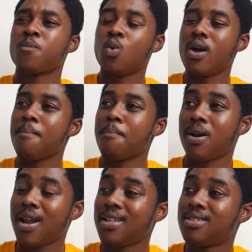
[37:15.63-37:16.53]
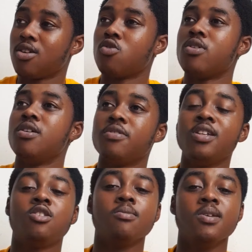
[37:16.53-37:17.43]
they were implanting grief
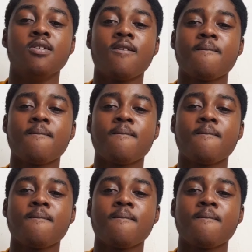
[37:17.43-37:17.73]
into me,